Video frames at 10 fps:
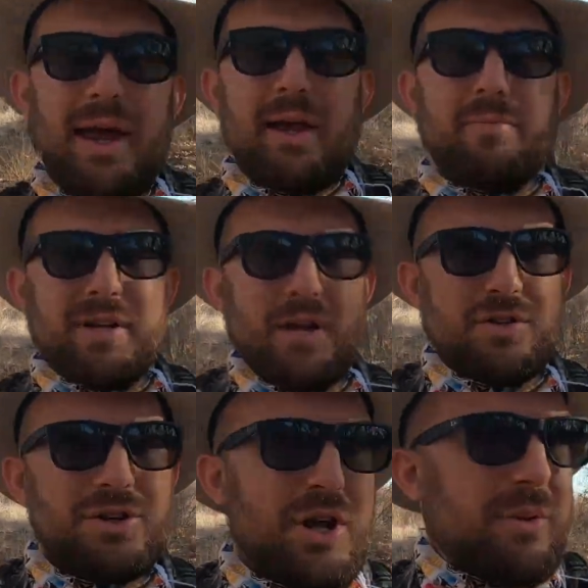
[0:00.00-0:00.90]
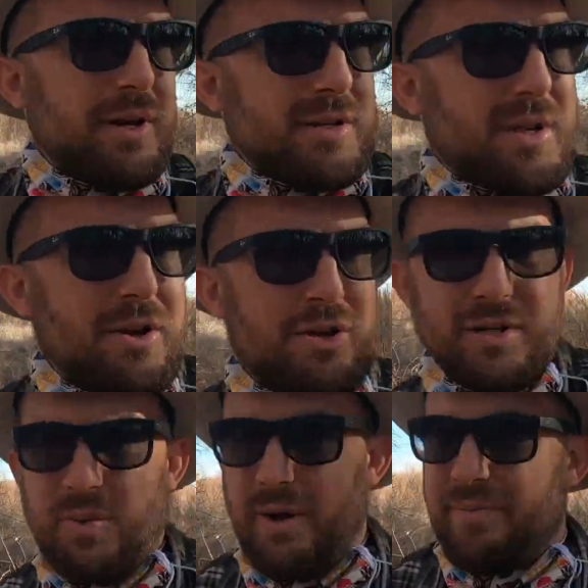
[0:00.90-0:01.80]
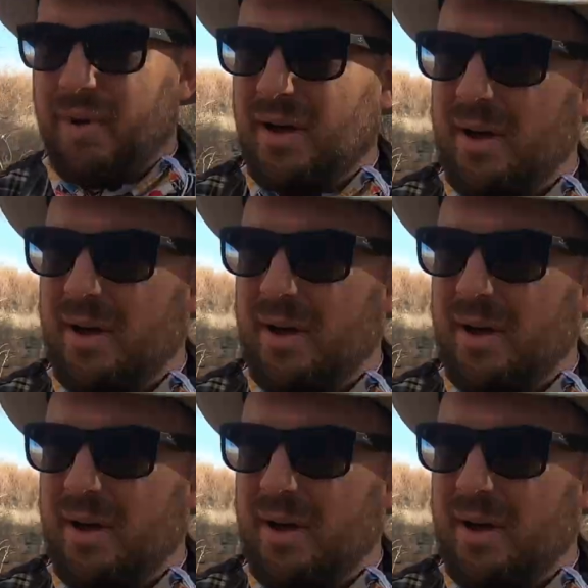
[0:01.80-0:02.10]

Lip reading: and potentially generate discussion as well.